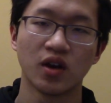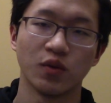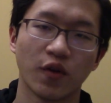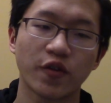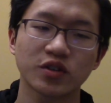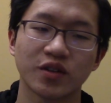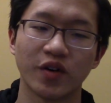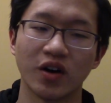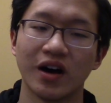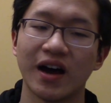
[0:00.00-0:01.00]
Well, first of
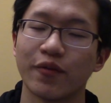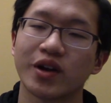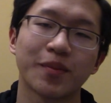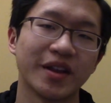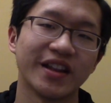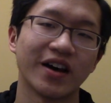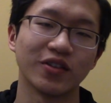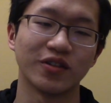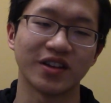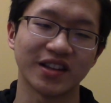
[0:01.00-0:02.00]
all, I recommend not
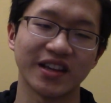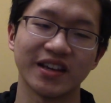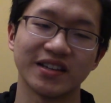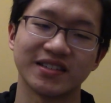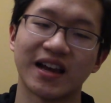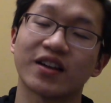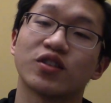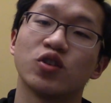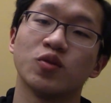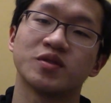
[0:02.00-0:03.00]
learning the
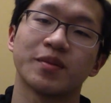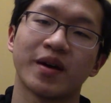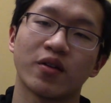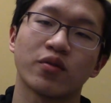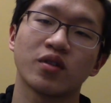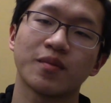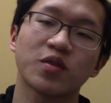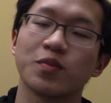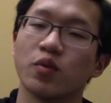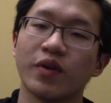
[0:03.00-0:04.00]
exact Cubeshape
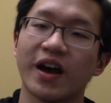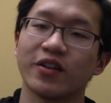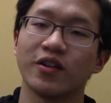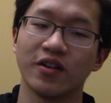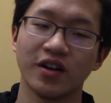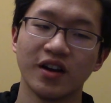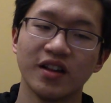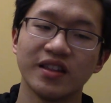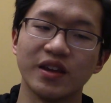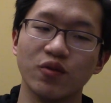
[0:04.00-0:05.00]
algorithms, but rather
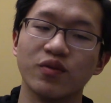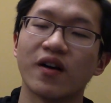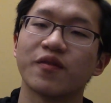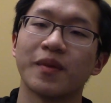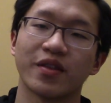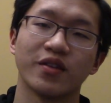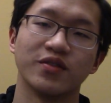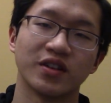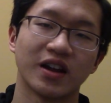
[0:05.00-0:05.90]
the rough methods